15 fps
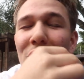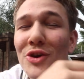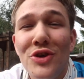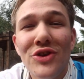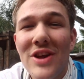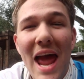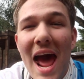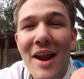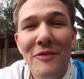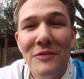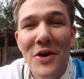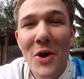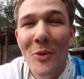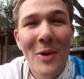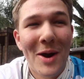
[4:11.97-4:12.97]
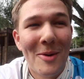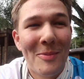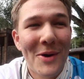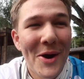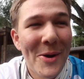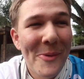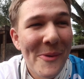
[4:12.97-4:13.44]
Just out of nowhere,
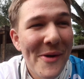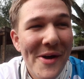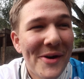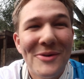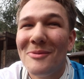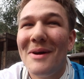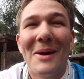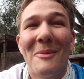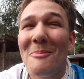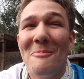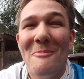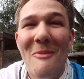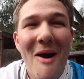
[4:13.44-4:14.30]
bro. Like,